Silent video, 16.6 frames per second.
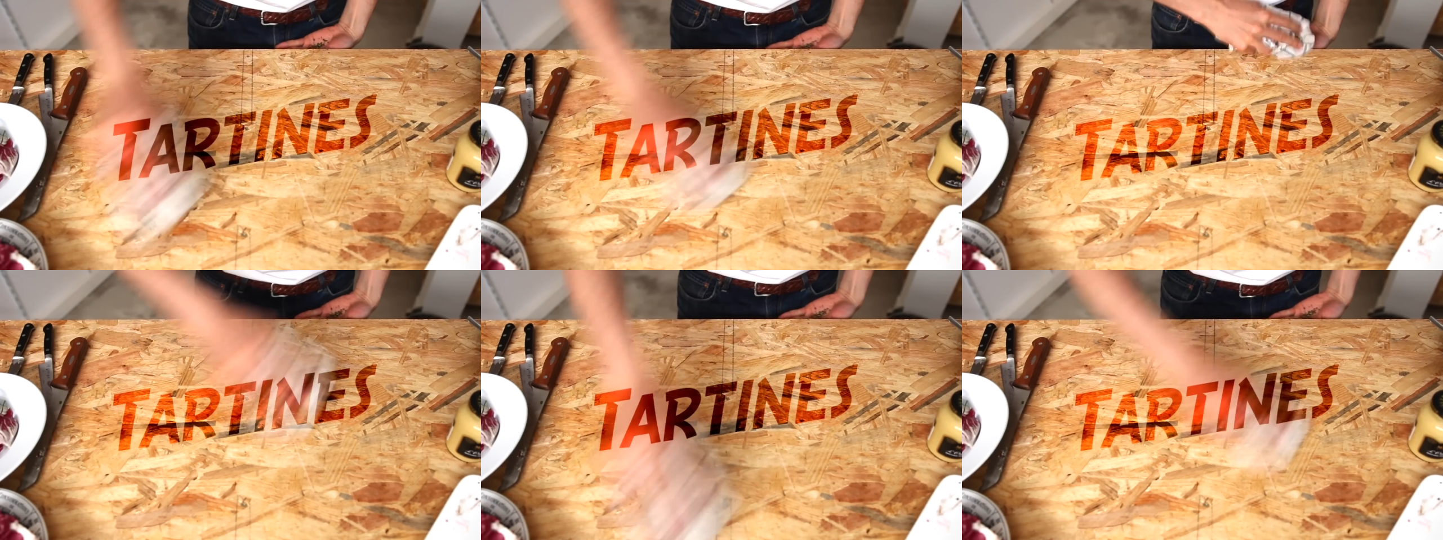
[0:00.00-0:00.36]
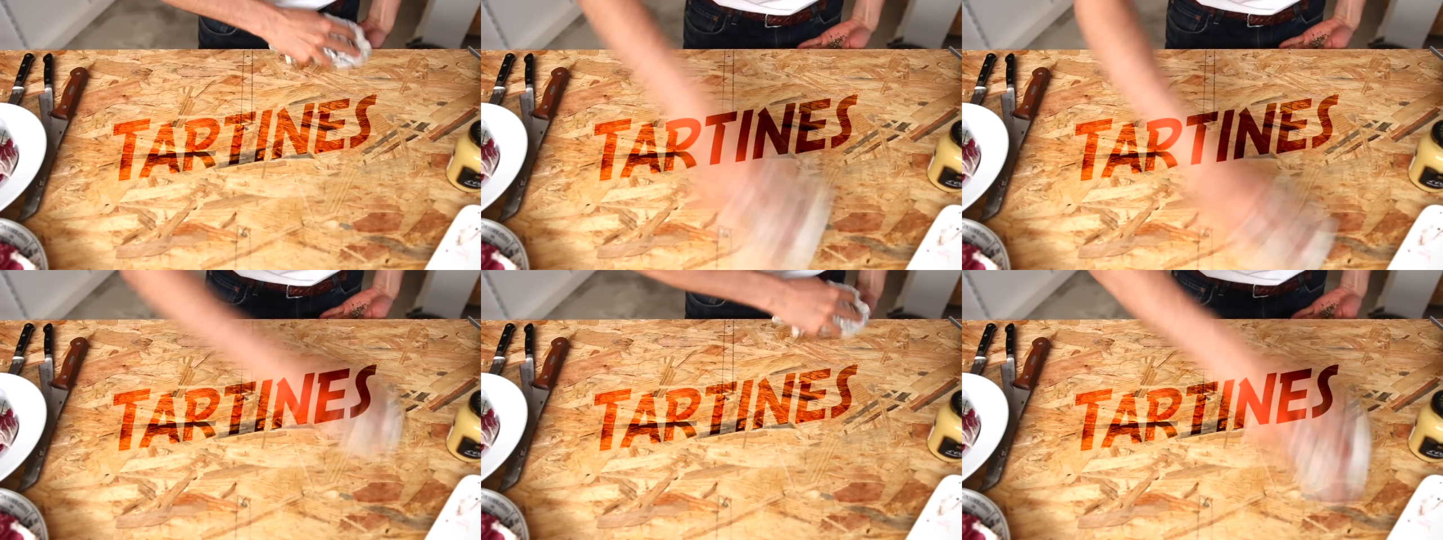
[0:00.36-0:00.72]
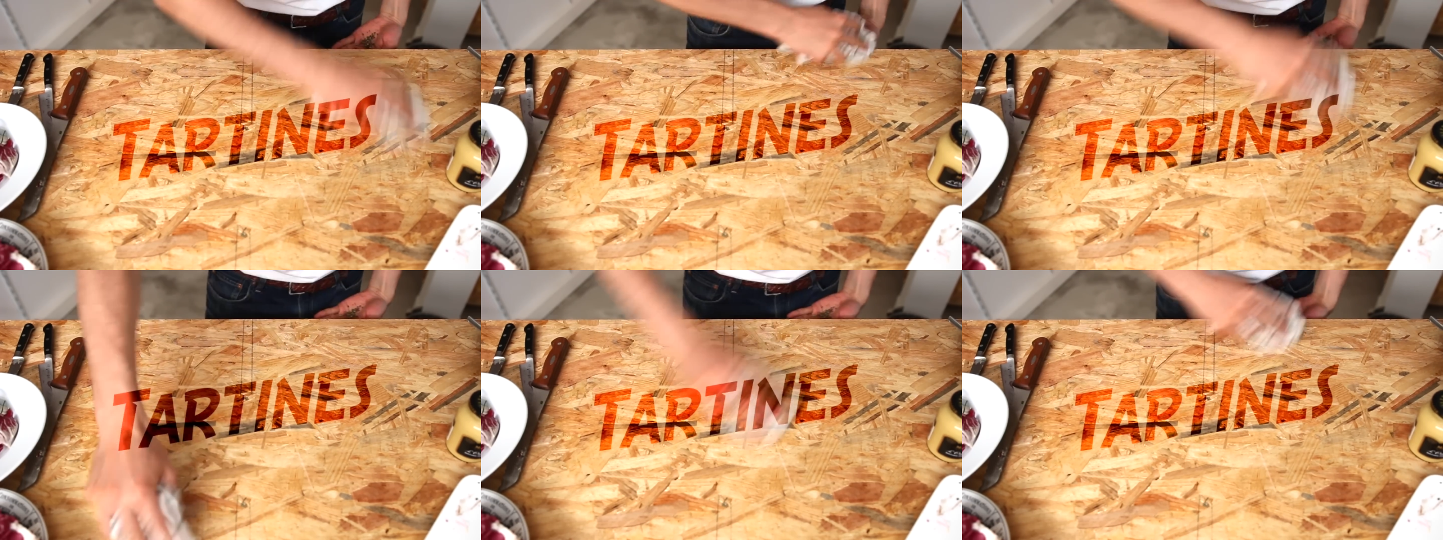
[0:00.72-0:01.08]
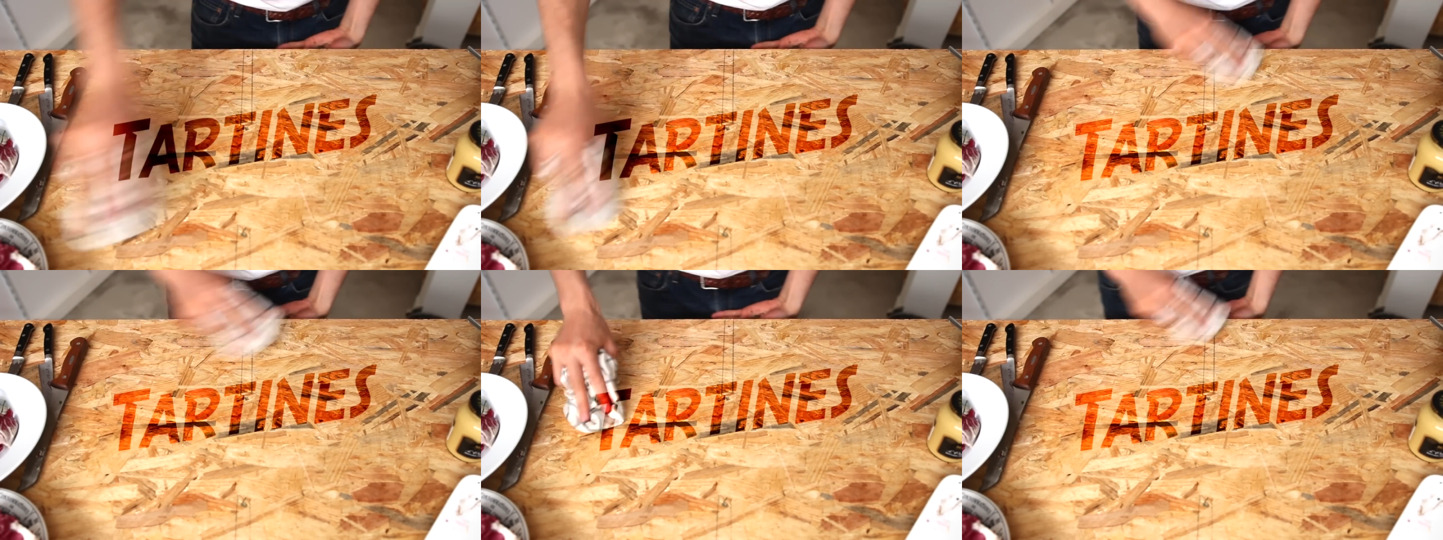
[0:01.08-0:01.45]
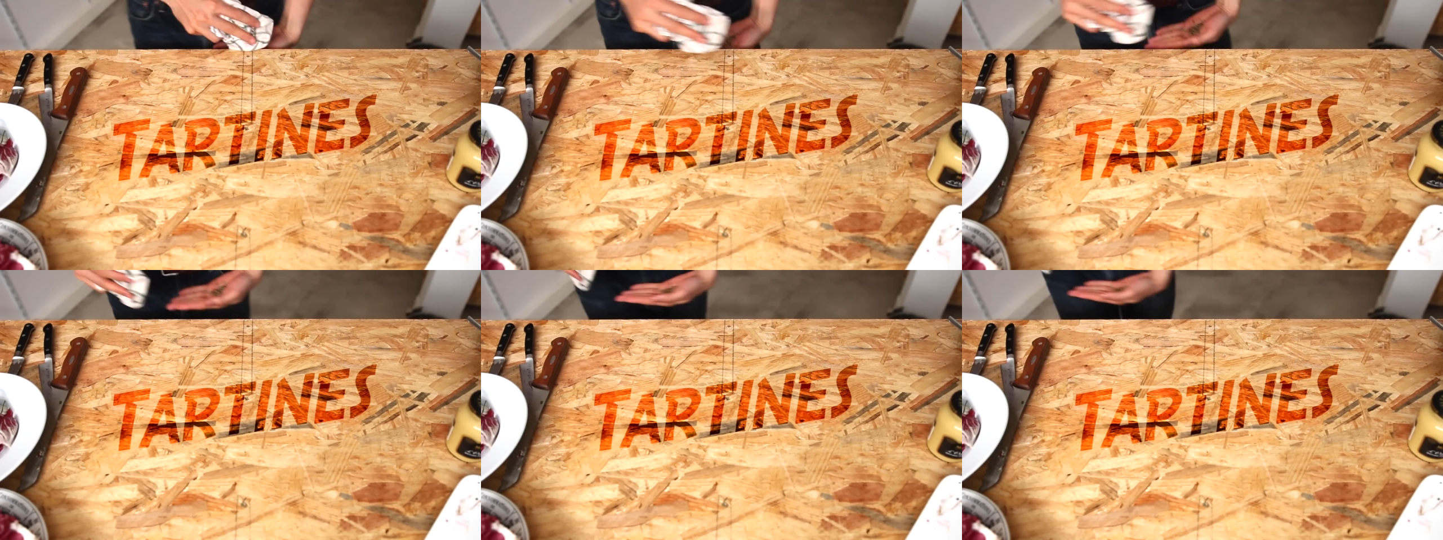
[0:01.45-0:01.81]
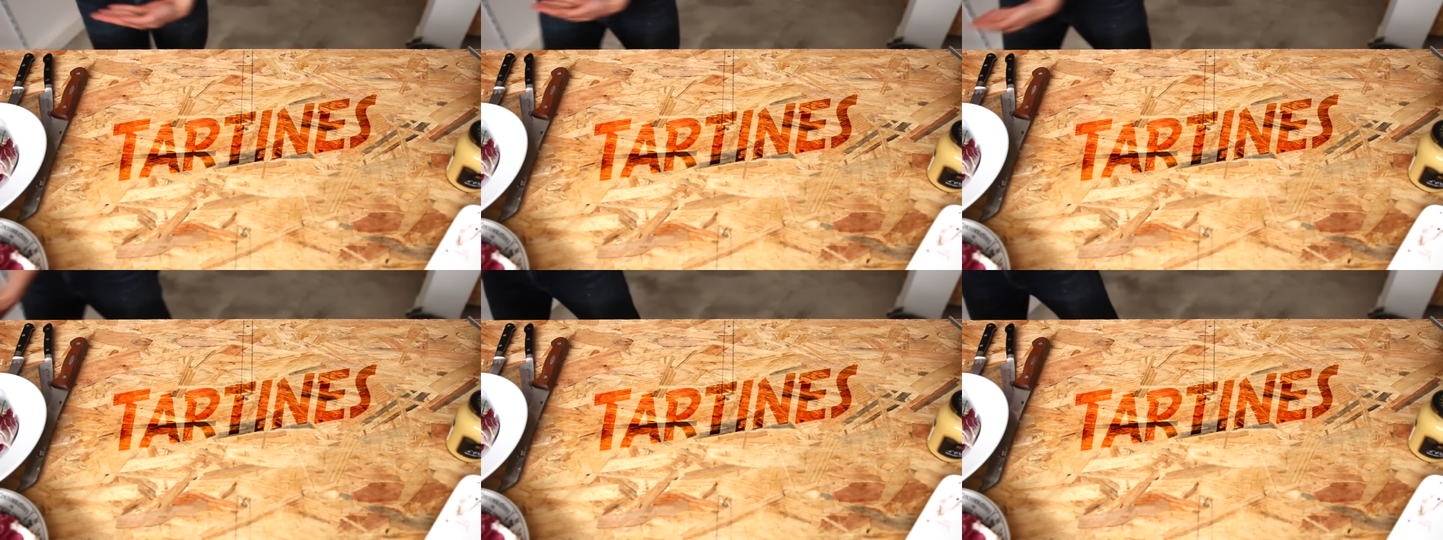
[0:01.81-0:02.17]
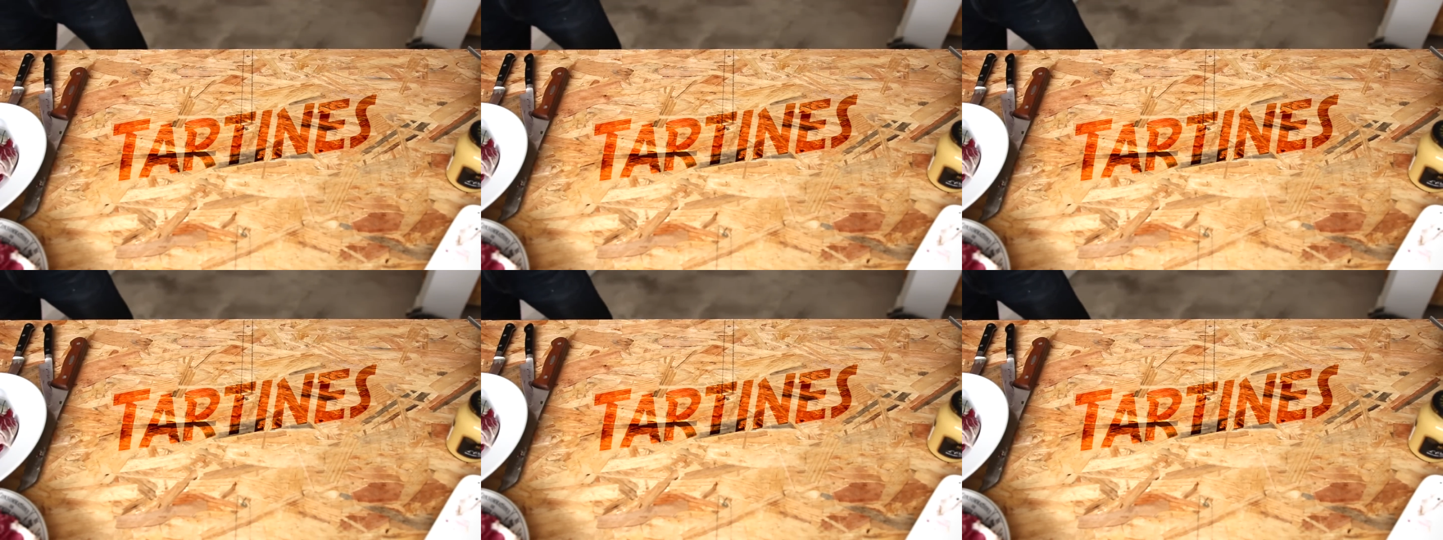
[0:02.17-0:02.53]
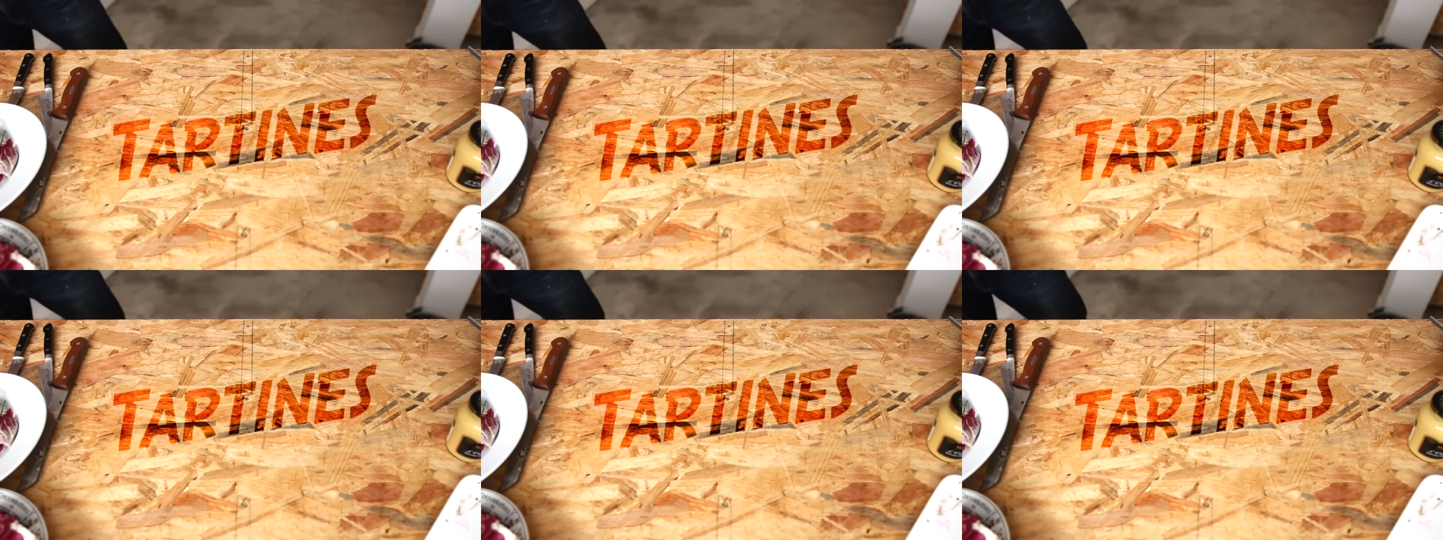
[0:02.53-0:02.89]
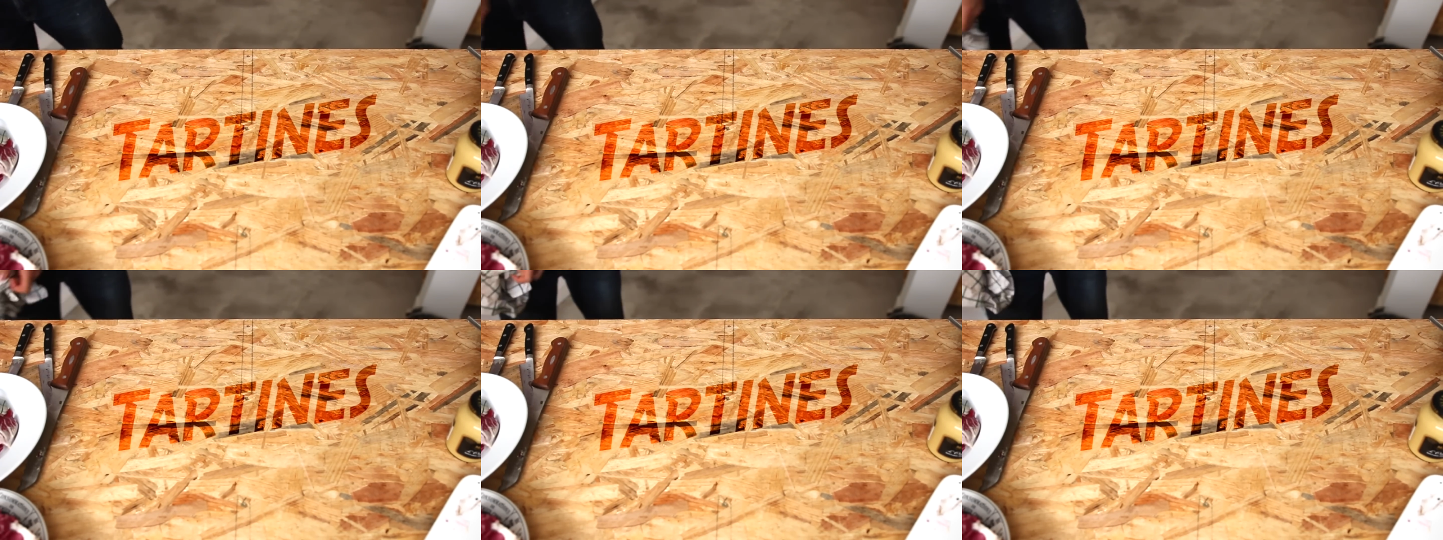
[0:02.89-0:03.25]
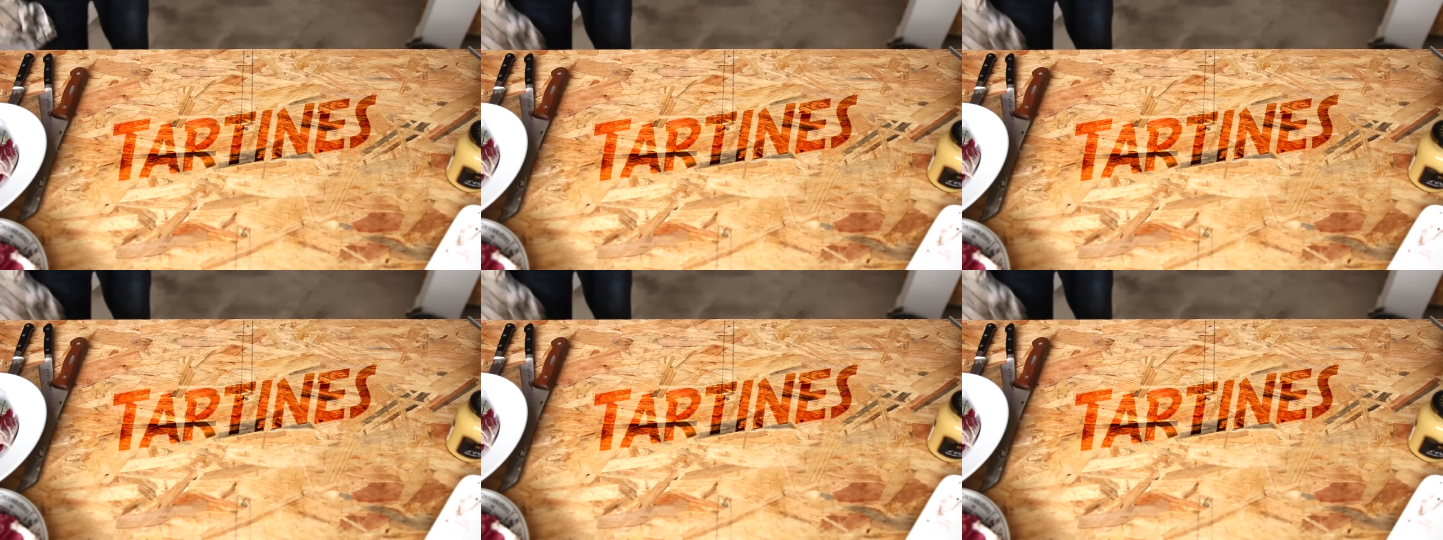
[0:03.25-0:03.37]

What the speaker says: [unreadable: no face in view]